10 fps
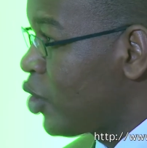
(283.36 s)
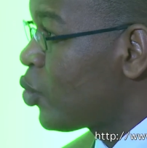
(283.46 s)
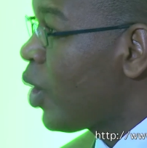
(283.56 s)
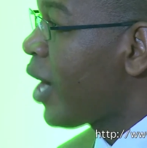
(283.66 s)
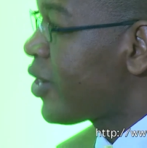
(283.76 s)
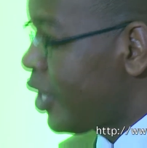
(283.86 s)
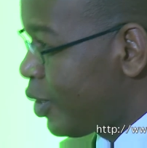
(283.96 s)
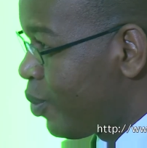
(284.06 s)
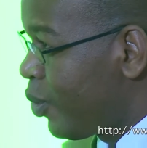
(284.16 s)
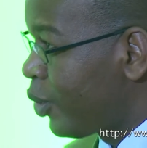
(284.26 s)
to
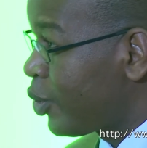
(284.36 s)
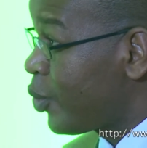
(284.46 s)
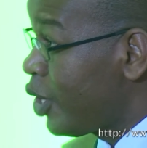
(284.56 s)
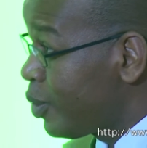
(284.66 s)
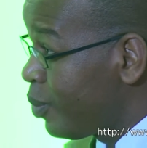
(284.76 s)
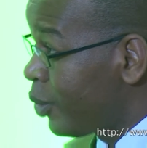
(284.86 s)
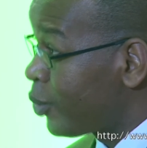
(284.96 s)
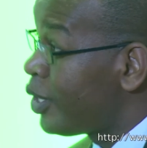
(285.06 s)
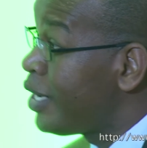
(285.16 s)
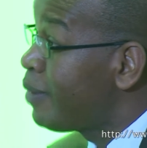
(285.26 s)
access more, to reach more,
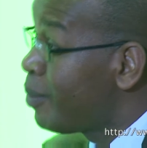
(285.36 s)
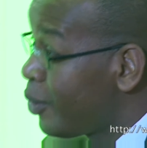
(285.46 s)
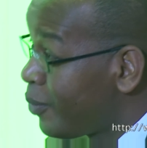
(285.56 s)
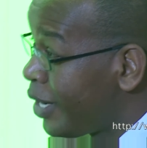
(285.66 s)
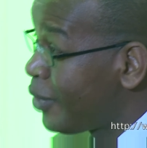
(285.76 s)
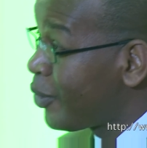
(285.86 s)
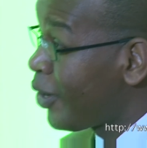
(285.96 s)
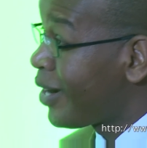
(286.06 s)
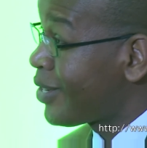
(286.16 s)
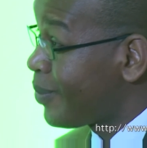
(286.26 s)
to deliver more value for
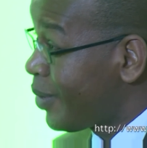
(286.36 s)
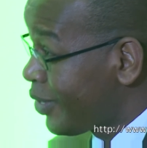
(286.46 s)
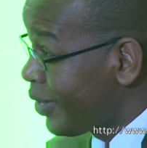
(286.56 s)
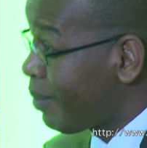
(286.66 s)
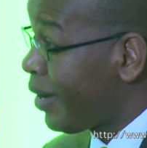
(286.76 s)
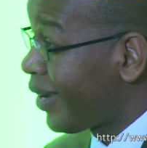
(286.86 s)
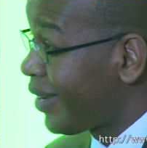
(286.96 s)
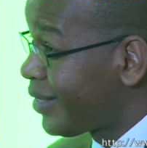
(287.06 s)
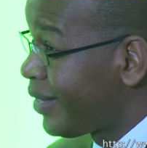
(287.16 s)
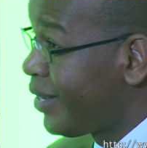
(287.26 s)
our customers in the market.